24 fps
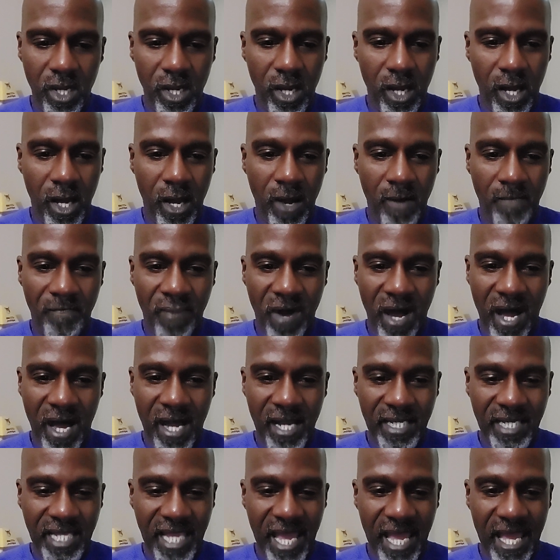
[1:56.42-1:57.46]

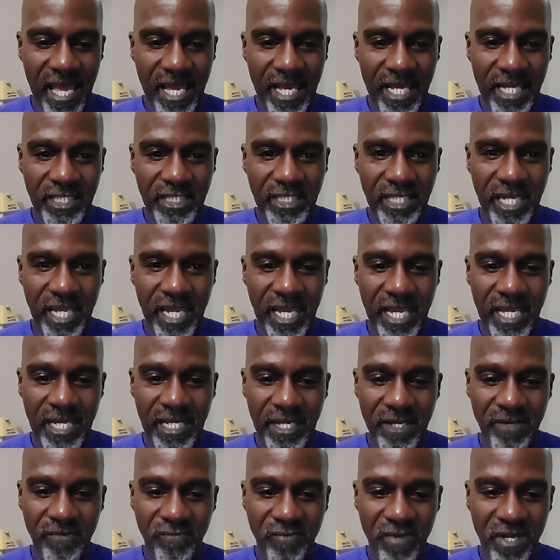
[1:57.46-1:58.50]
podcast,
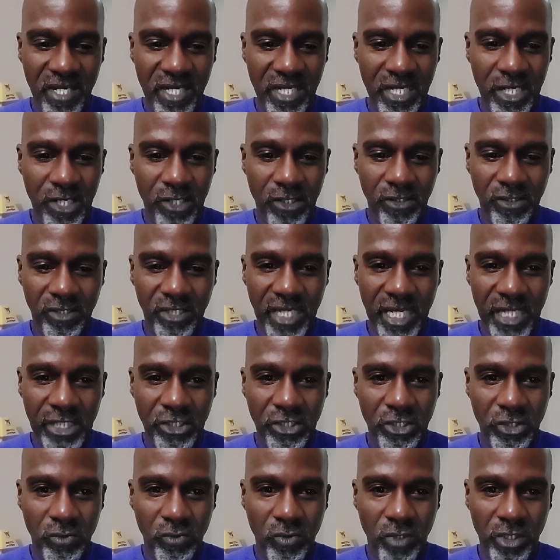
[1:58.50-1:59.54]
any video
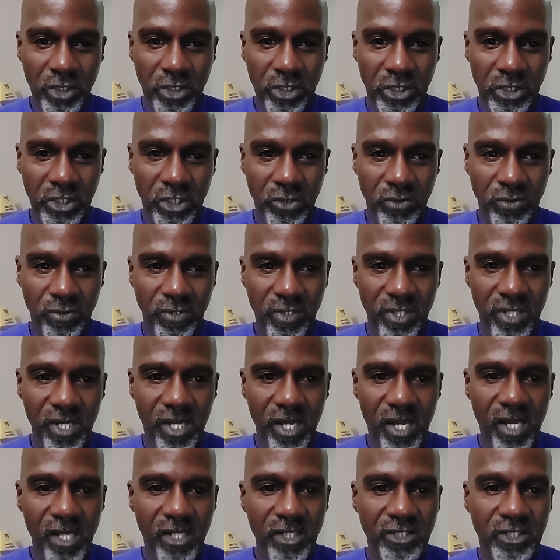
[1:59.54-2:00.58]
that you want to do.
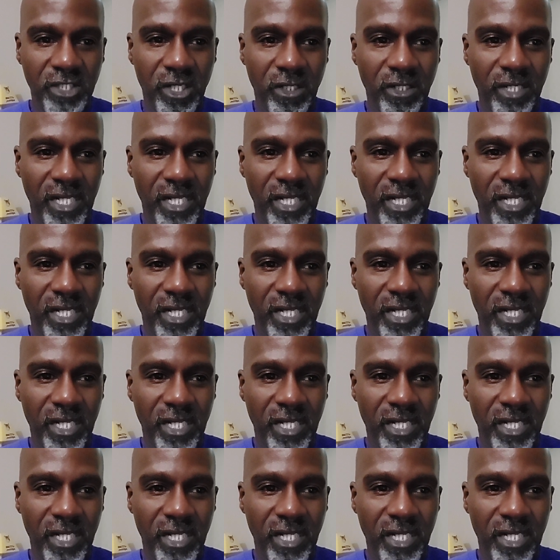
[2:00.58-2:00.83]
So